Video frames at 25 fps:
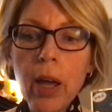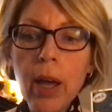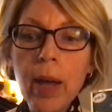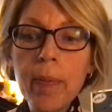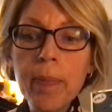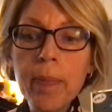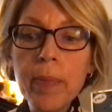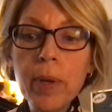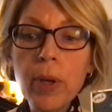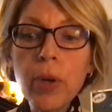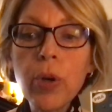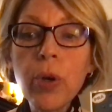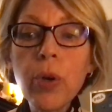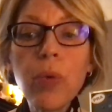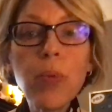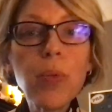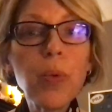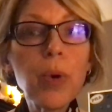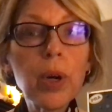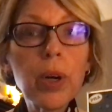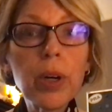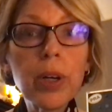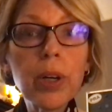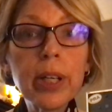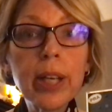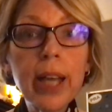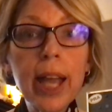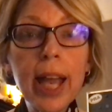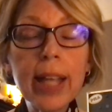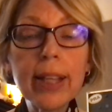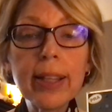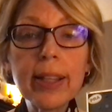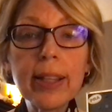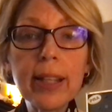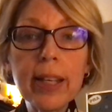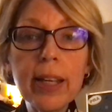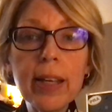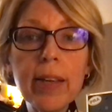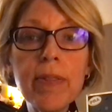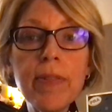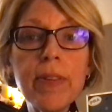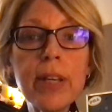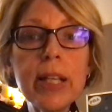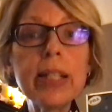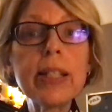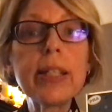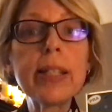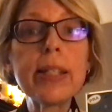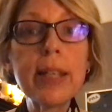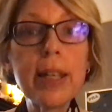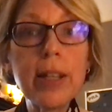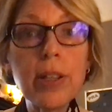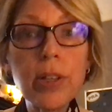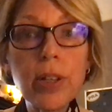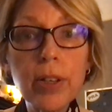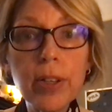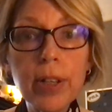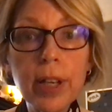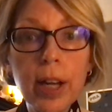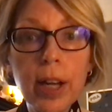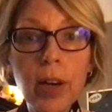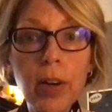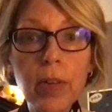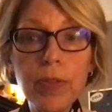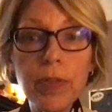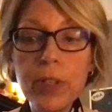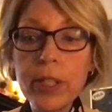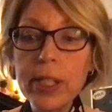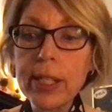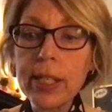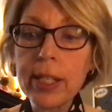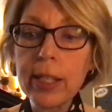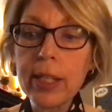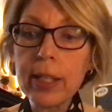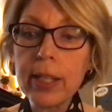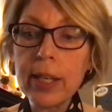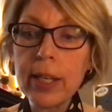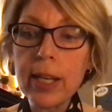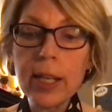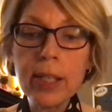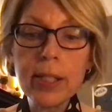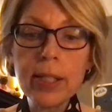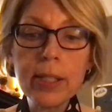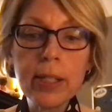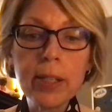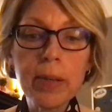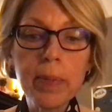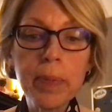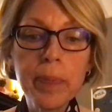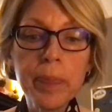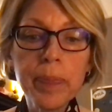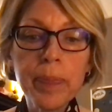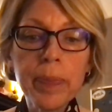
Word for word: um, who work and live in senior care facilities